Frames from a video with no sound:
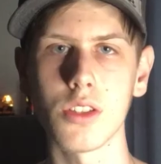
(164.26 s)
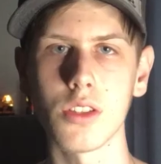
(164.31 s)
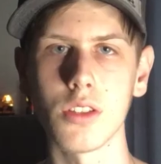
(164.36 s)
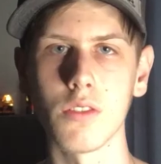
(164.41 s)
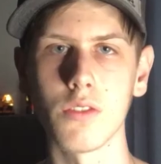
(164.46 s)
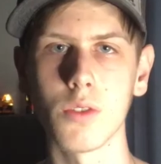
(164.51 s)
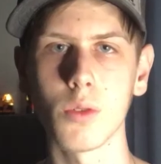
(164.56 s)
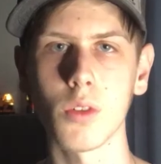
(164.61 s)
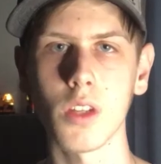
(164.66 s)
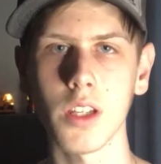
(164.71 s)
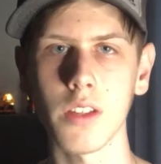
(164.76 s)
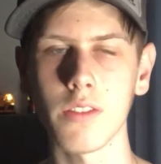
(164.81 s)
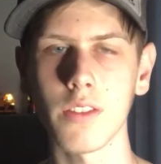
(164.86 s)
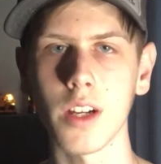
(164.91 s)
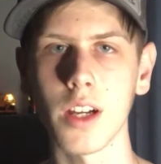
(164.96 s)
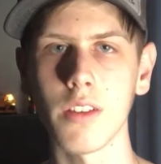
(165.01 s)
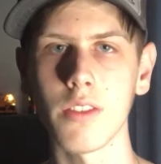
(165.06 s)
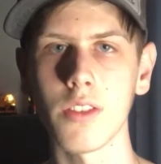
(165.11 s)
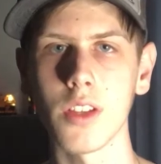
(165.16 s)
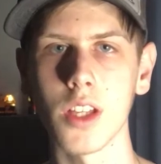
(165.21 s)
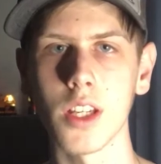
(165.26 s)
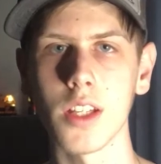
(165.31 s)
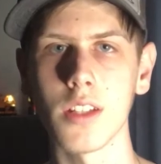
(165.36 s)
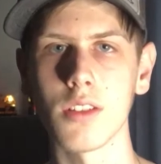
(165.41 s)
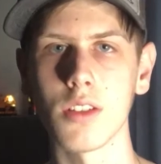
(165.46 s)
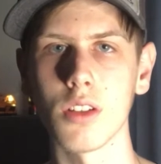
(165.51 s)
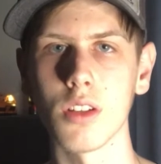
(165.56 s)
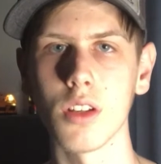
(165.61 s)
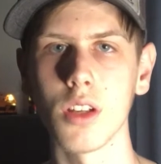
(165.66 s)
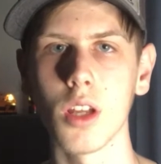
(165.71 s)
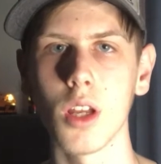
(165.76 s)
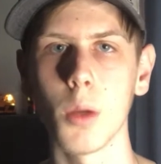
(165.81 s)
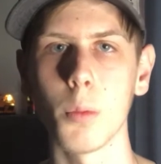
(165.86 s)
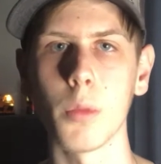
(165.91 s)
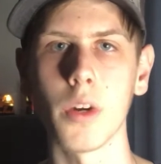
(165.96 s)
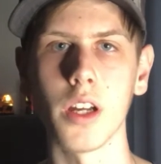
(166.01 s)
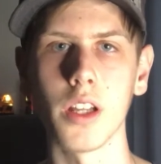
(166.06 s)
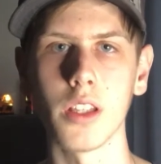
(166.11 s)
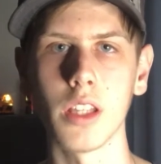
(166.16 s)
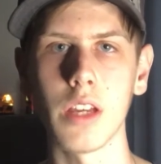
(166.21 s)
of 2532
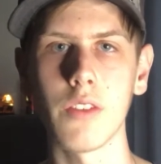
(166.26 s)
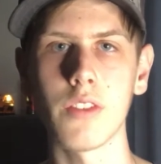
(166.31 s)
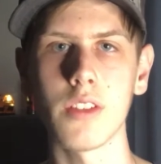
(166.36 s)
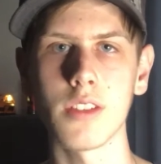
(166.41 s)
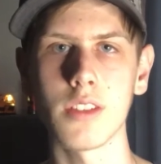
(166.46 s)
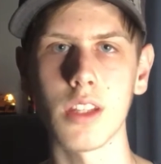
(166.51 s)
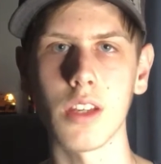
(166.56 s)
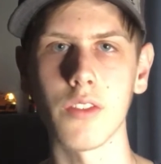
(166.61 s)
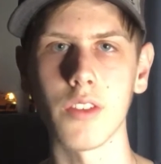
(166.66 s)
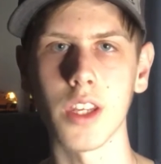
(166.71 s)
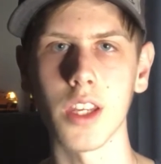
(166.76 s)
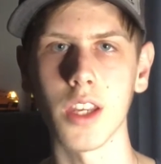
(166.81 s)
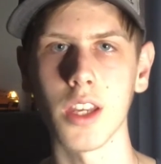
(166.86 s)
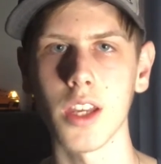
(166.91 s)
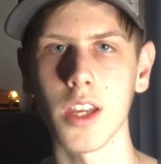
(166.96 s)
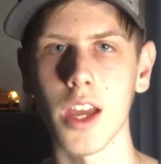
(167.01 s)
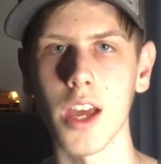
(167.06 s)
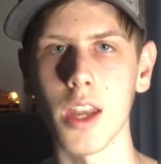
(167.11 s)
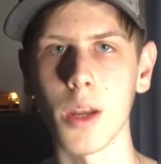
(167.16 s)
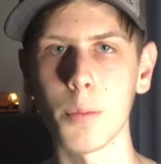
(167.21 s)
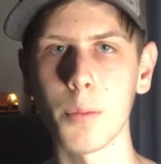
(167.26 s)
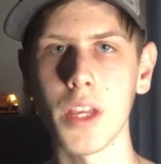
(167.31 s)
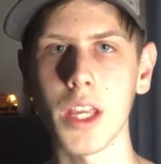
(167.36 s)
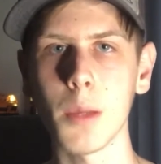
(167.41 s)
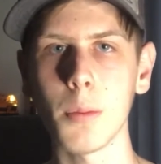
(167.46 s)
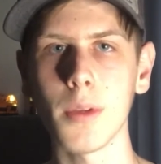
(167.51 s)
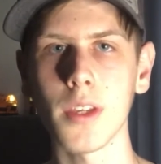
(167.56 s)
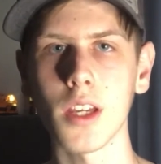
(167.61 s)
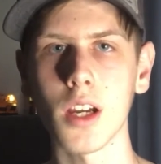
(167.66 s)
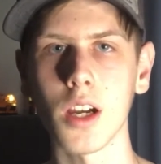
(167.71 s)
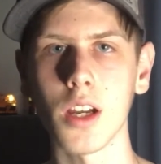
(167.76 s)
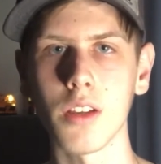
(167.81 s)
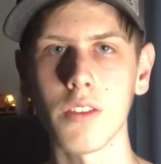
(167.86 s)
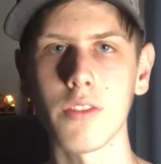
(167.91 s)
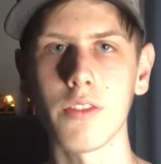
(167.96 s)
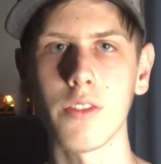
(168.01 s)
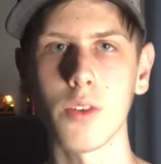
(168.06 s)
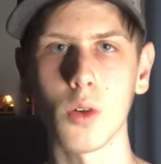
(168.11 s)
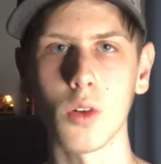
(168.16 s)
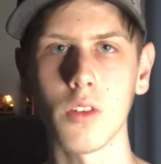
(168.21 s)
by 1170 and a PPI of
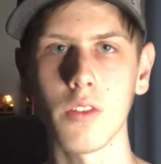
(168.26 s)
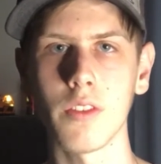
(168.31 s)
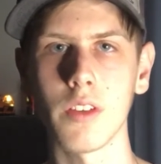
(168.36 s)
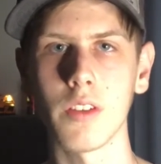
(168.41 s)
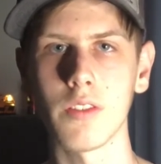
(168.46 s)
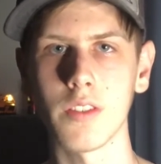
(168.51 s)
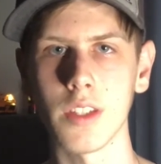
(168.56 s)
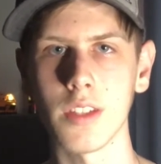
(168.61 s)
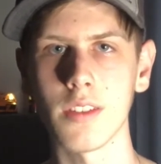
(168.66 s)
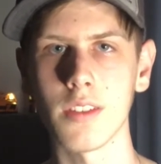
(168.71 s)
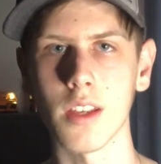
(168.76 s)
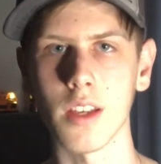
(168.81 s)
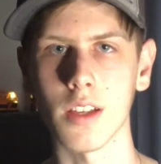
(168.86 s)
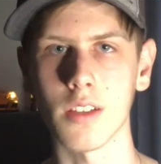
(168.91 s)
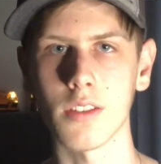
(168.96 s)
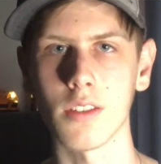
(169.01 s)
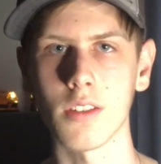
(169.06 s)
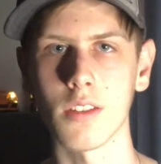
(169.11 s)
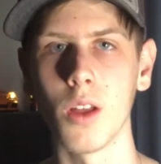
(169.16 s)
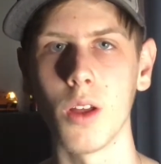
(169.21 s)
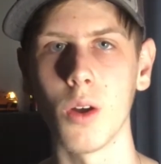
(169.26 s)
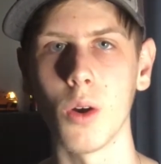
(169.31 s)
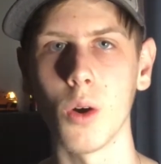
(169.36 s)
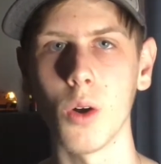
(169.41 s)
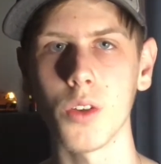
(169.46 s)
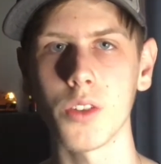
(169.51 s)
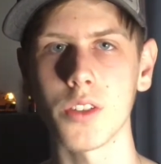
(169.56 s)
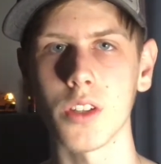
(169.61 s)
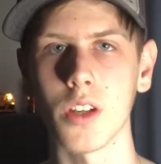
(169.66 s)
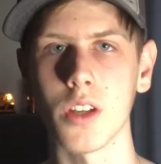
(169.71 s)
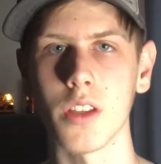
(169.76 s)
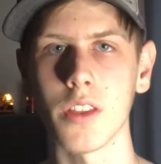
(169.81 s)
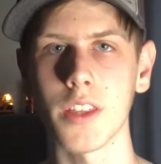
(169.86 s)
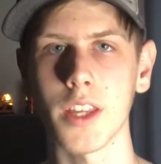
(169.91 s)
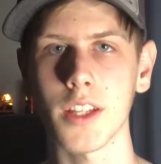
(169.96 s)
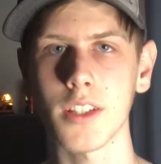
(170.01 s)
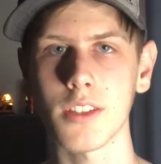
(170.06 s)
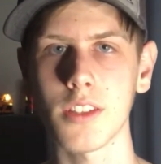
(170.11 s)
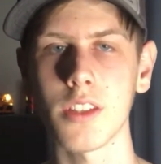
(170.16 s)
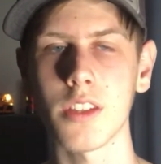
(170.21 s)
456. Also,
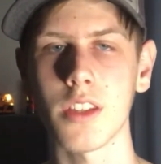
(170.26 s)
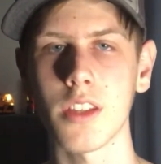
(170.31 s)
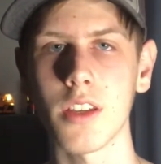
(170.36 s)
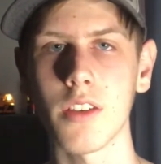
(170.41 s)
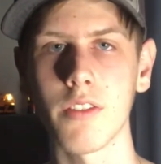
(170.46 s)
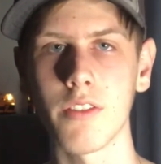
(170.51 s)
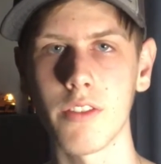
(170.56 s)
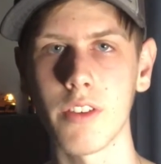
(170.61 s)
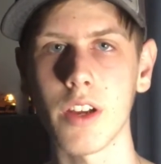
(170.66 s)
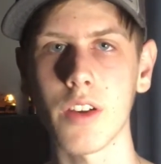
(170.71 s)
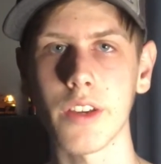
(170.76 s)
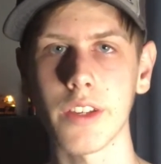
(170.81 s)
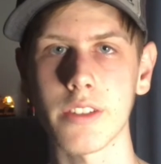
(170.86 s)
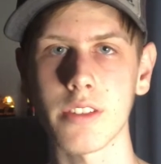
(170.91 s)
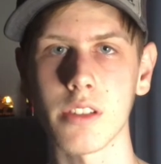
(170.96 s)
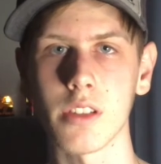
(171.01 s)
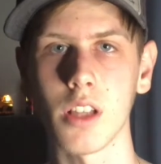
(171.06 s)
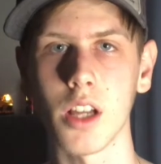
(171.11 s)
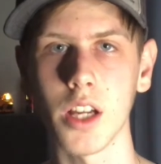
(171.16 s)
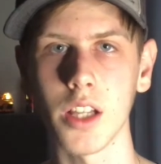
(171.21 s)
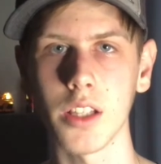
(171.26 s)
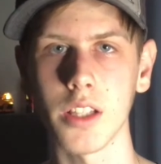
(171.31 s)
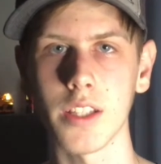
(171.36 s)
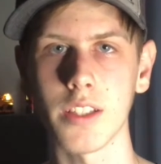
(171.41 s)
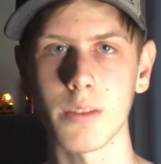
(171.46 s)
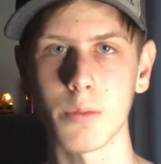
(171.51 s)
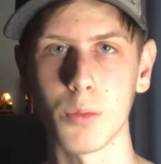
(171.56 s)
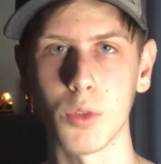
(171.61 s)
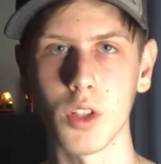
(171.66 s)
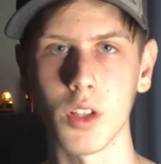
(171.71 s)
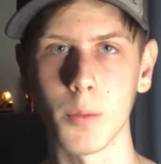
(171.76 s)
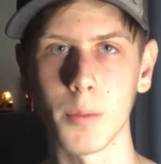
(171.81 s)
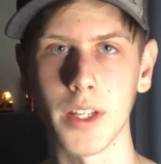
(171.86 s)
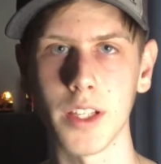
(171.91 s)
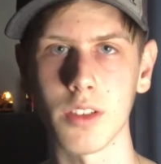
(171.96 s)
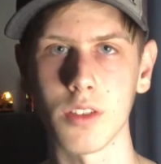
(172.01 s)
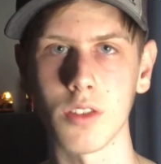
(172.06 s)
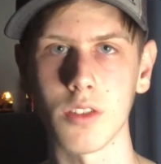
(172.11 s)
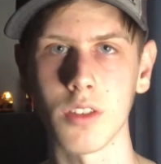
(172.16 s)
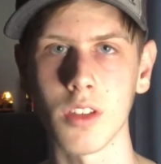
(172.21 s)
thanks to the very slightly smaller
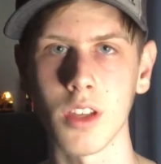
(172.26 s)
bezels,